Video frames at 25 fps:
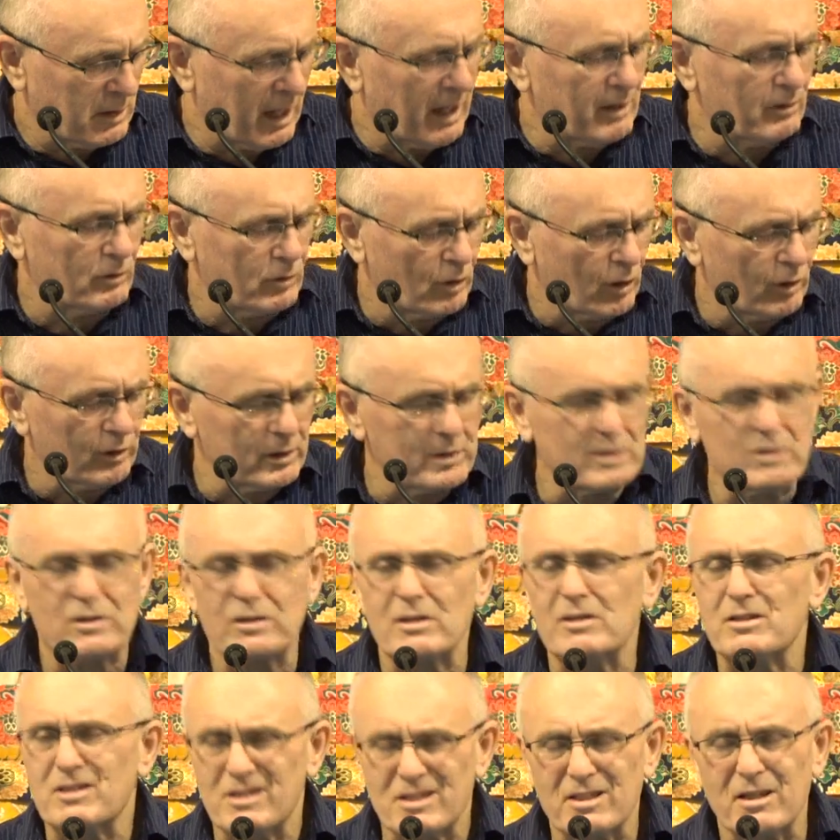that knowledge
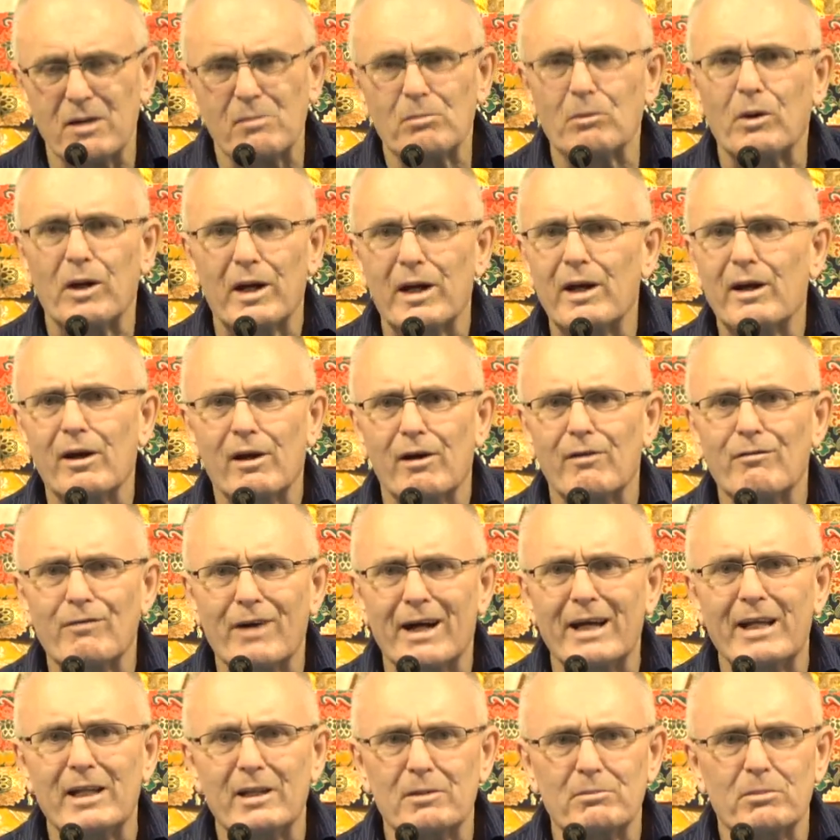is somewhere
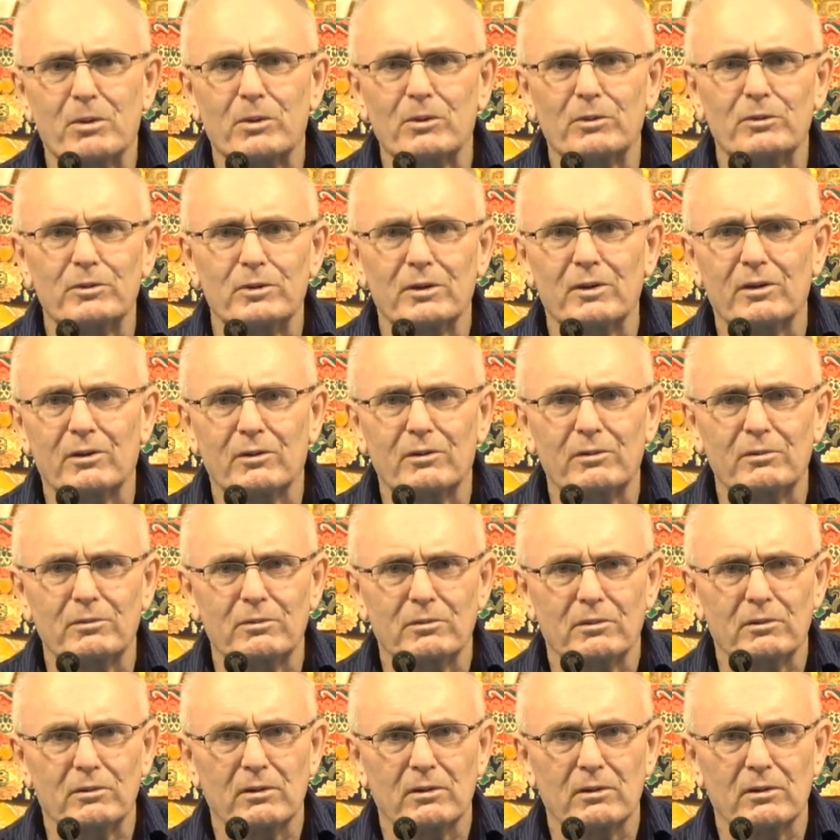available, you know,